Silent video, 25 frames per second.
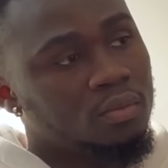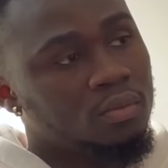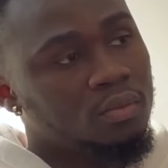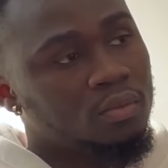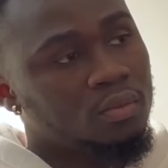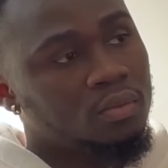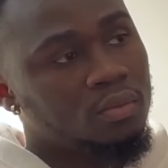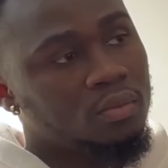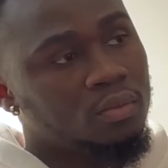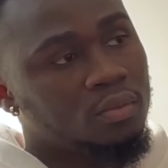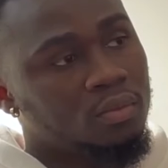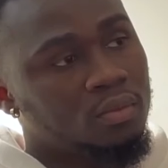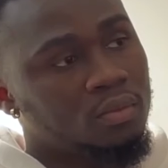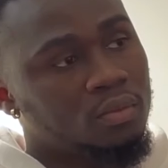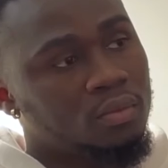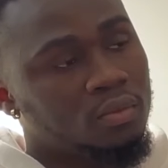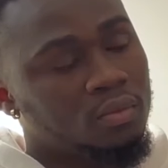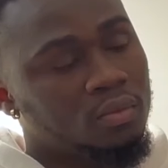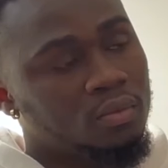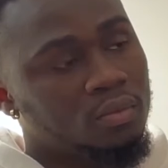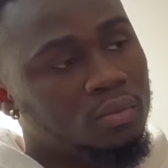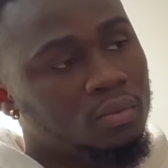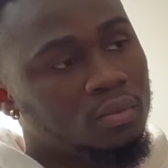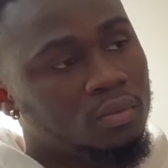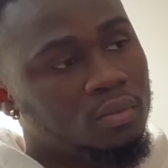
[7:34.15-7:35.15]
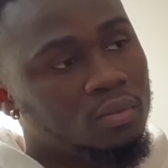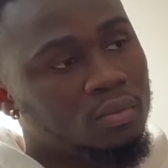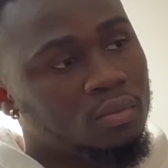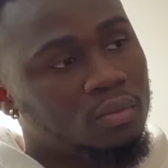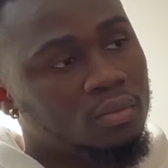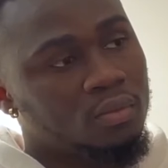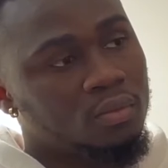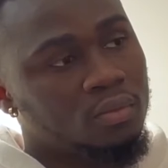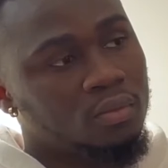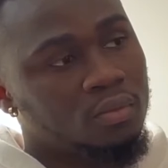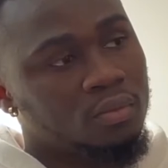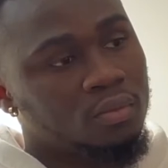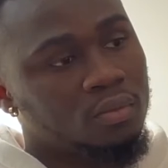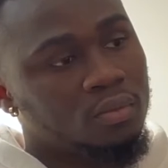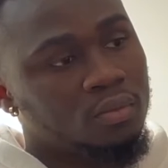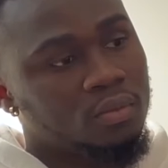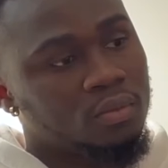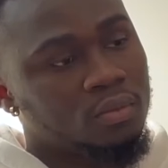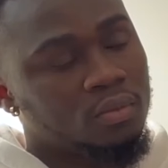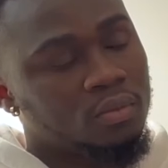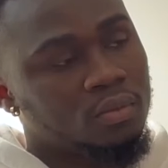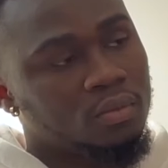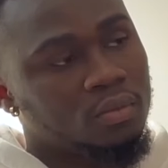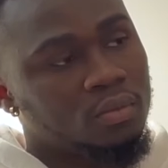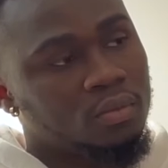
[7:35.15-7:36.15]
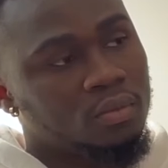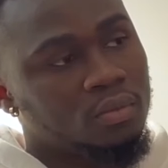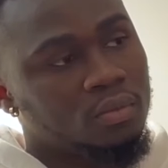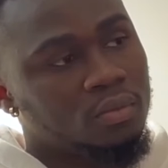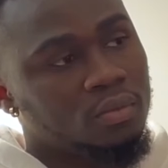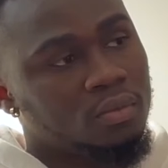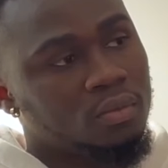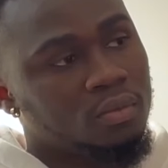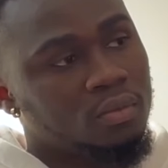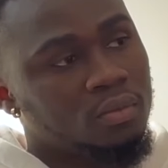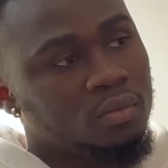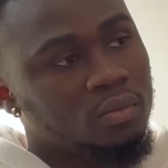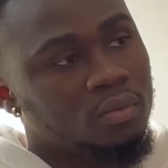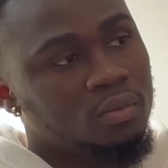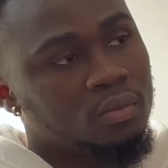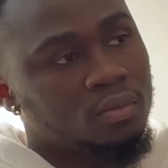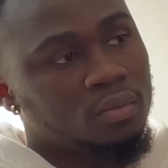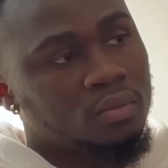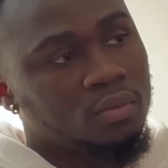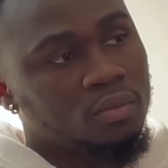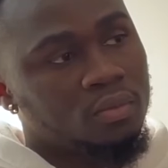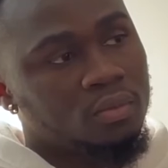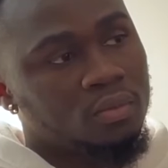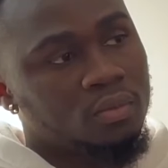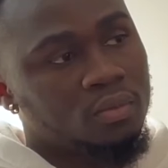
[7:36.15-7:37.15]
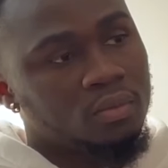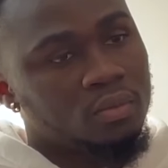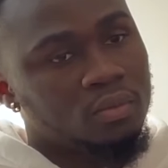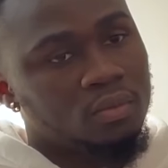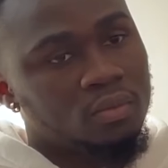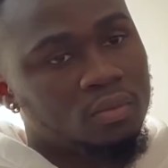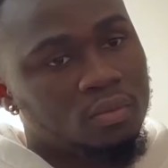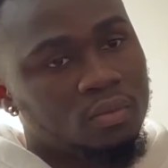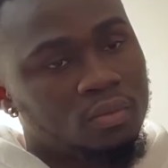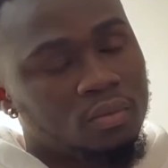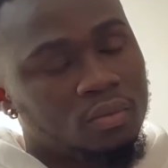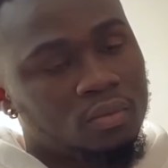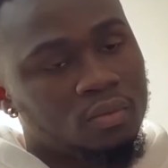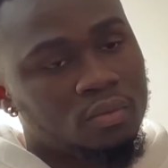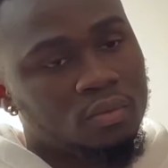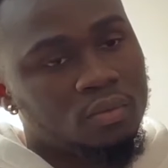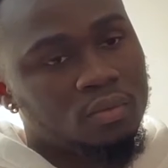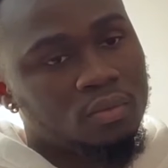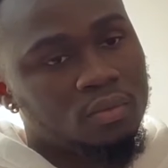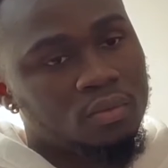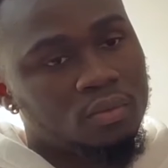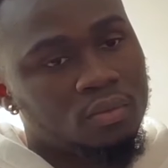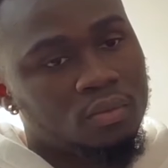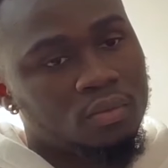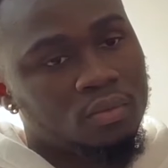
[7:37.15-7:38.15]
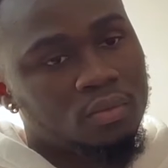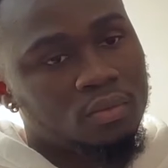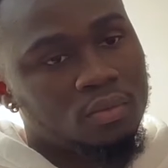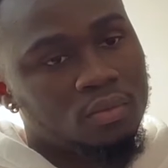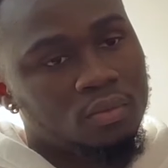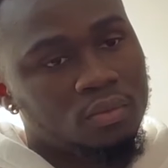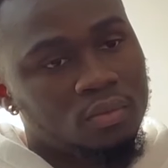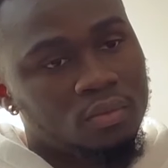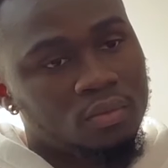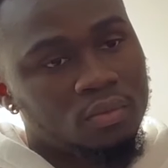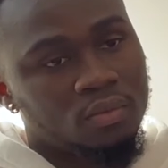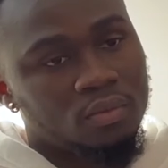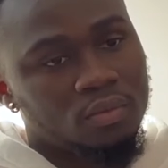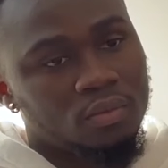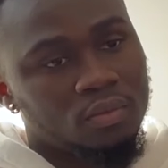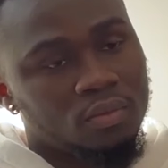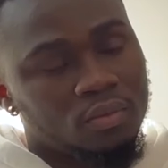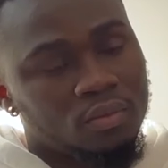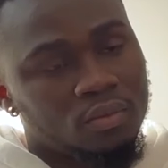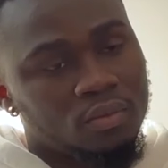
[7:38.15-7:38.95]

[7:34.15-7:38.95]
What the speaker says: (silent)